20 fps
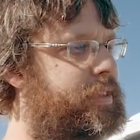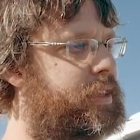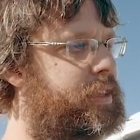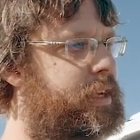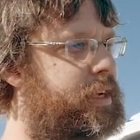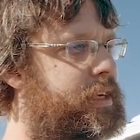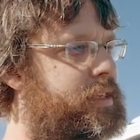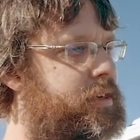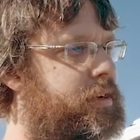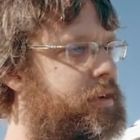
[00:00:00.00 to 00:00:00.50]

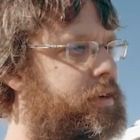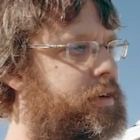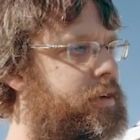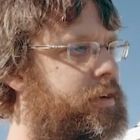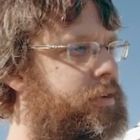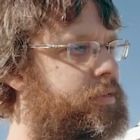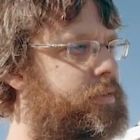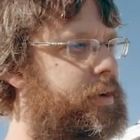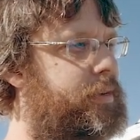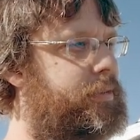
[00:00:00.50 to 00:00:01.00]
These
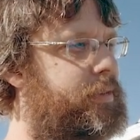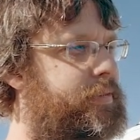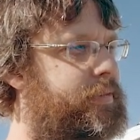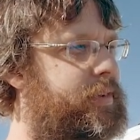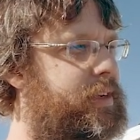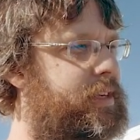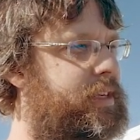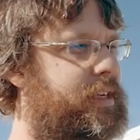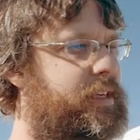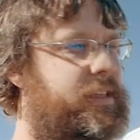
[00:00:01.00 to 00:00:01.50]
are
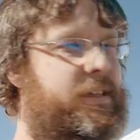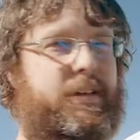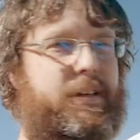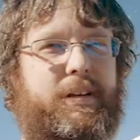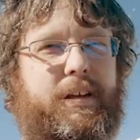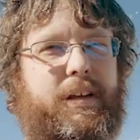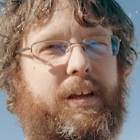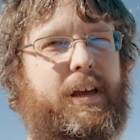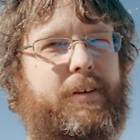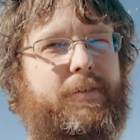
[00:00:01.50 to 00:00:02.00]
2150
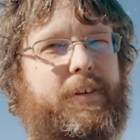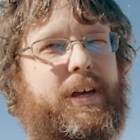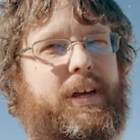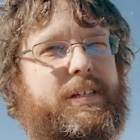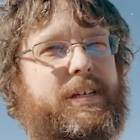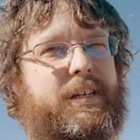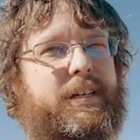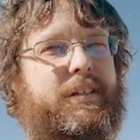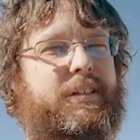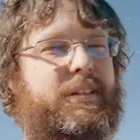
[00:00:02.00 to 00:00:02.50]

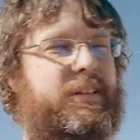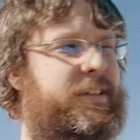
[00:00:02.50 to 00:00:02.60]
FICs.